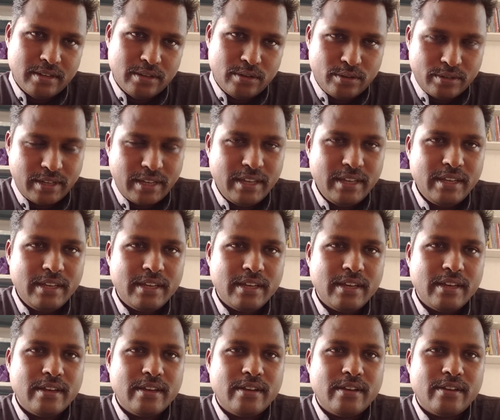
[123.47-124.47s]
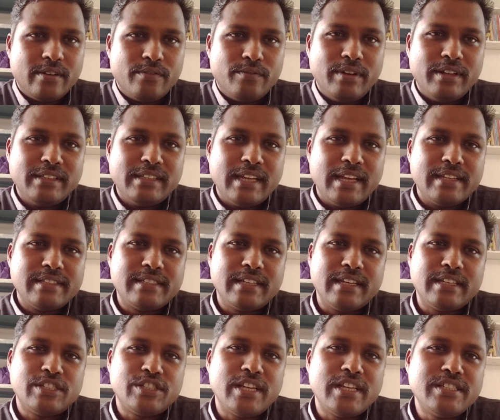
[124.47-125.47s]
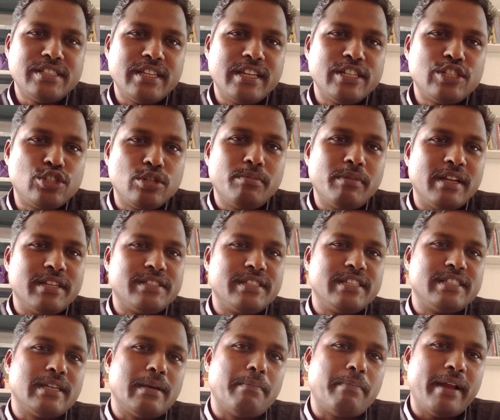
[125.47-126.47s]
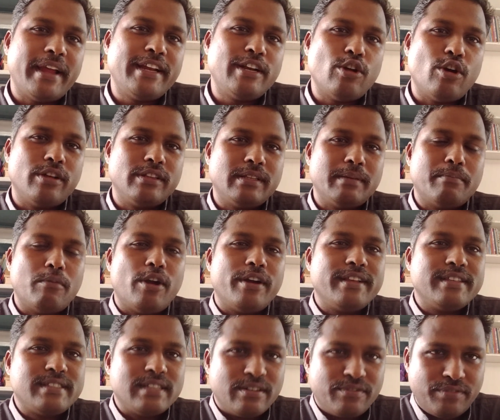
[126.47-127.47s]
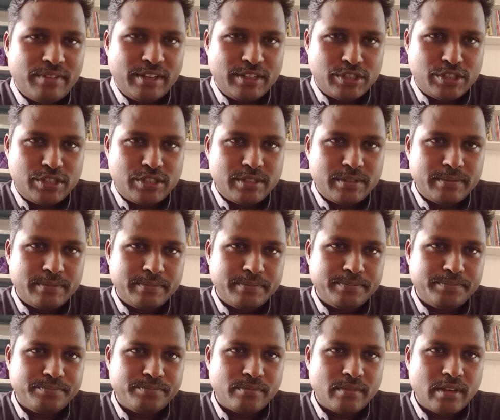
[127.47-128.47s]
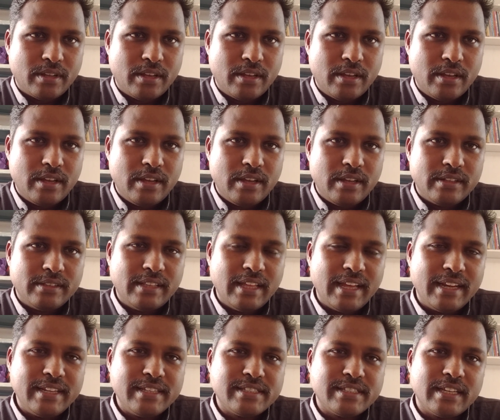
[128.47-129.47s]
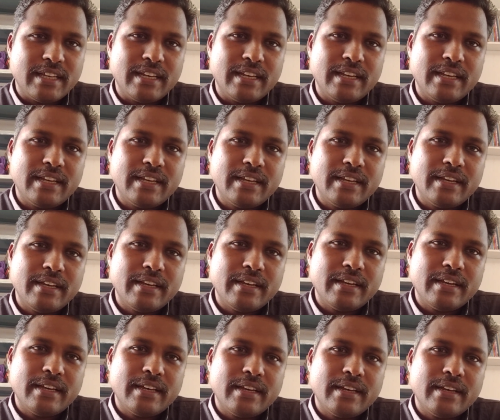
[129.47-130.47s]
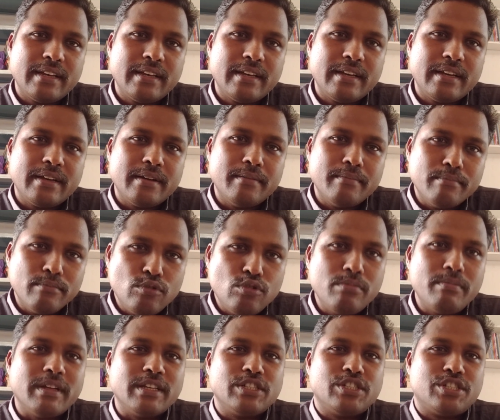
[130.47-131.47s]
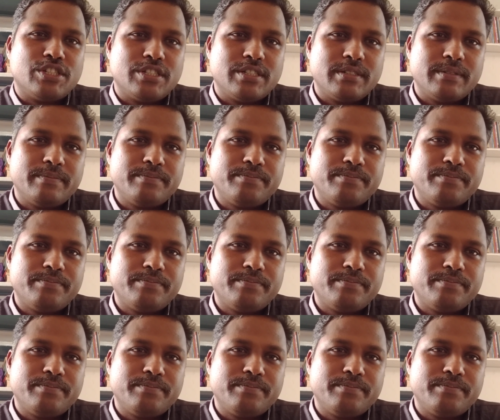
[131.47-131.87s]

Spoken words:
Okay, when there is a sensory stimulus is applied on the body surface, there is a movement